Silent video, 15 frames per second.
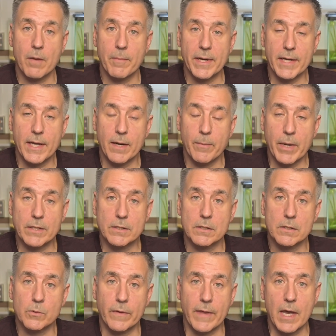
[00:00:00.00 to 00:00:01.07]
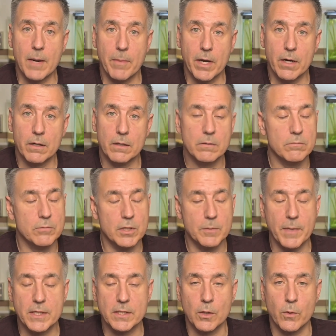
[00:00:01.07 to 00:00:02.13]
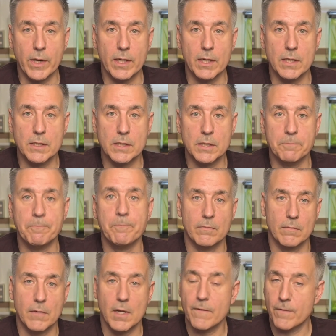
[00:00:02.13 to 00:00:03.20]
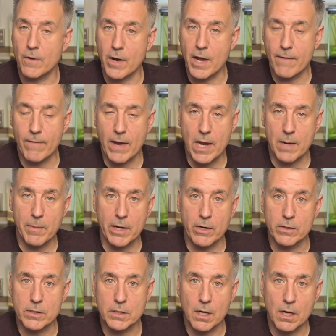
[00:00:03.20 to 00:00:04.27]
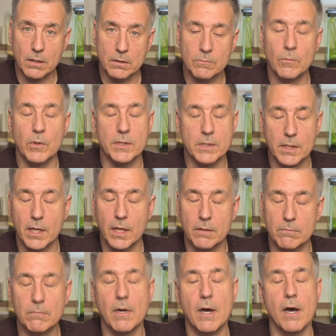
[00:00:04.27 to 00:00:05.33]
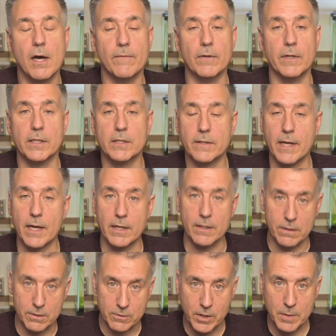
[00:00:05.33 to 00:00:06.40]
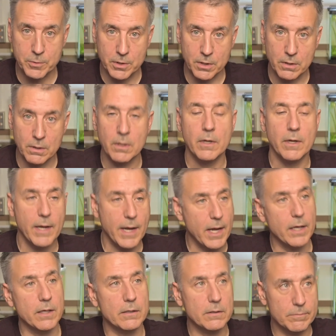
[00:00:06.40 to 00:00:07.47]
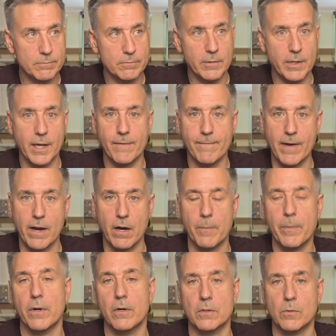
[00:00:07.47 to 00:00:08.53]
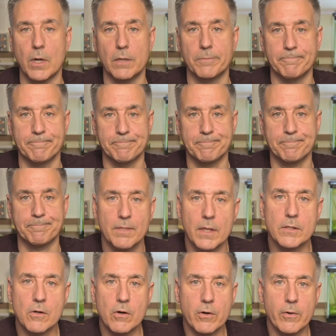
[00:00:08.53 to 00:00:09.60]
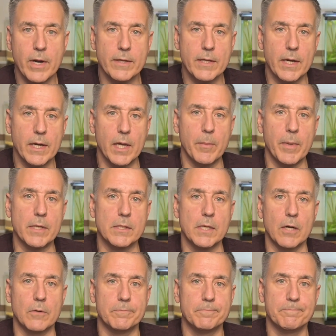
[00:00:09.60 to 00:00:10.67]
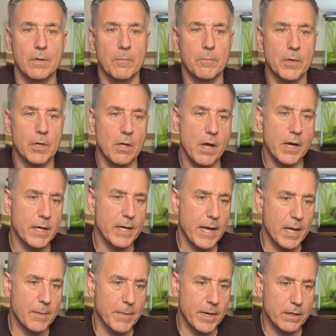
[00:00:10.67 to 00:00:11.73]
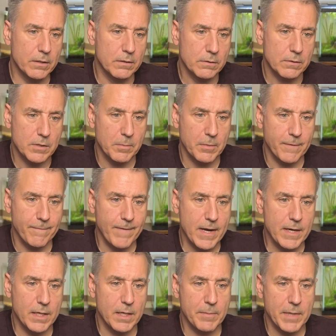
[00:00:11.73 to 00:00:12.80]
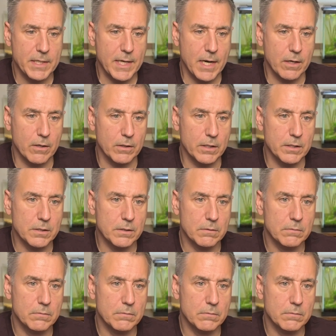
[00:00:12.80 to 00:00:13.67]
all my databases with Adminer, just makes it quick and easy. If you don't have Adminer installed, once again, I'll have a link to that in the description and you can find it up here as well. Let's go create that database now. I'm gonna log into Adminer, so I'm gonna find it in my Docker list.